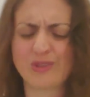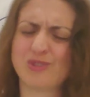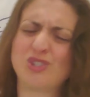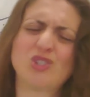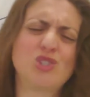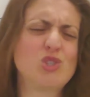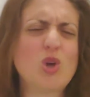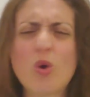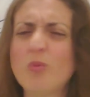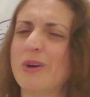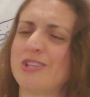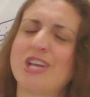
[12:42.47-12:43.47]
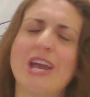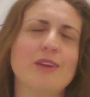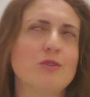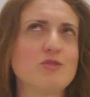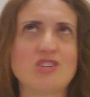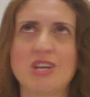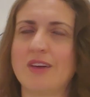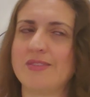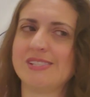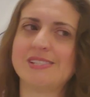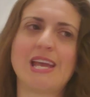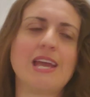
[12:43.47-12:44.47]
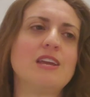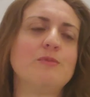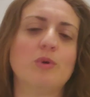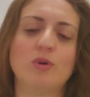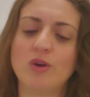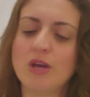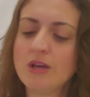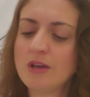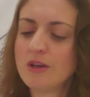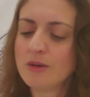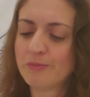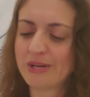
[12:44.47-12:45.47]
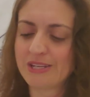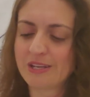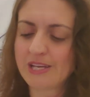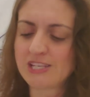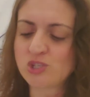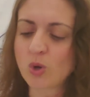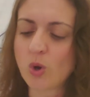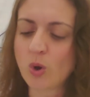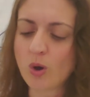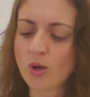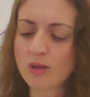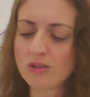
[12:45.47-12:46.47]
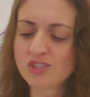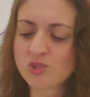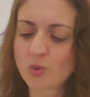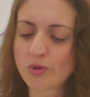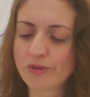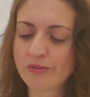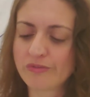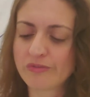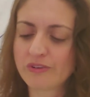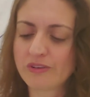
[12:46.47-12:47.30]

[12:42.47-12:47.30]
There's so much energy on this table but it's all sort of